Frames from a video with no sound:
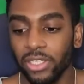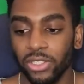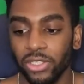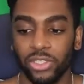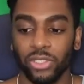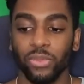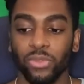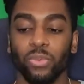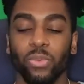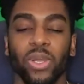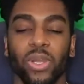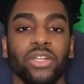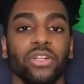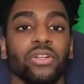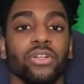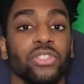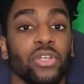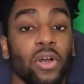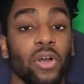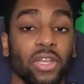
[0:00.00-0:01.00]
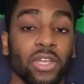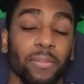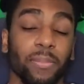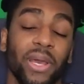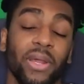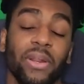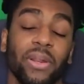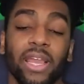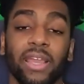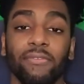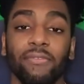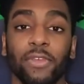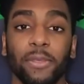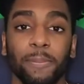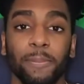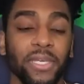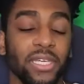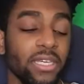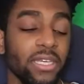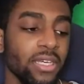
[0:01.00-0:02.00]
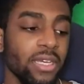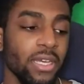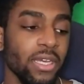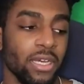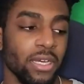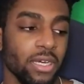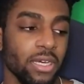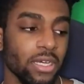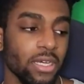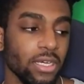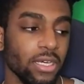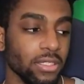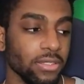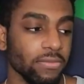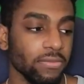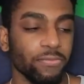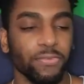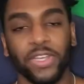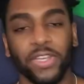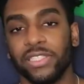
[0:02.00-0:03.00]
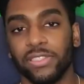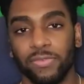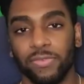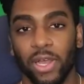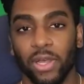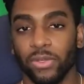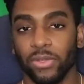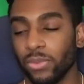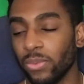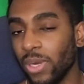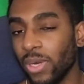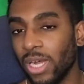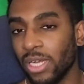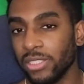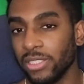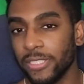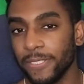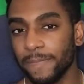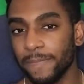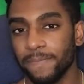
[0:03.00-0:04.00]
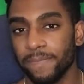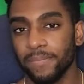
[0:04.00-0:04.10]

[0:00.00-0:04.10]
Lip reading: to when you're talking about an MVP face value wise.